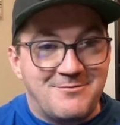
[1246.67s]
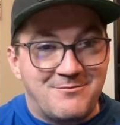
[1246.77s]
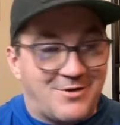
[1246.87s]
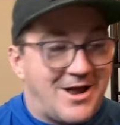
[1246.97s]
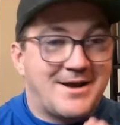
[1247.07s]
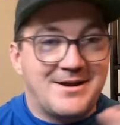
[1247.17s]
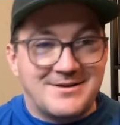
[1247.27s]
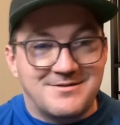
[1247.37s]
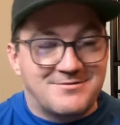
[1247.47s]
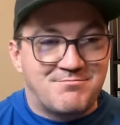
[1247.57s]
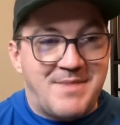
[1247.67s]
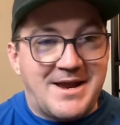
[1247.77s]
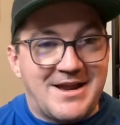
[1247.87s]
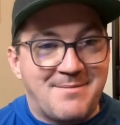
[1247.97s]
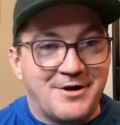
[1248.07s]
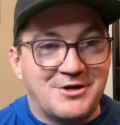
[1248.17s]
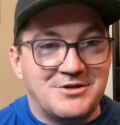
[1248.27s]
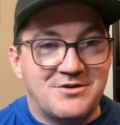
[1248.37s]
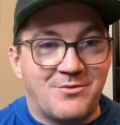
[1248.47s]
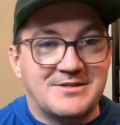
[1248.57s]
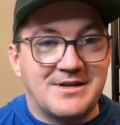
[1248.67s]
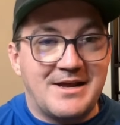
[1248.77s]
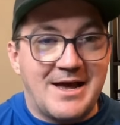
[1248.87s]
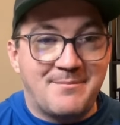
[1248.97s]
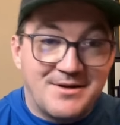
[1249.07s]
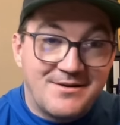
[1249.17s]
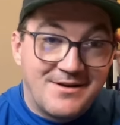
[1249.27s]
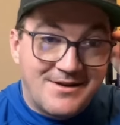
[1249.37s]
We're not going to make any predictions to what's going to happen,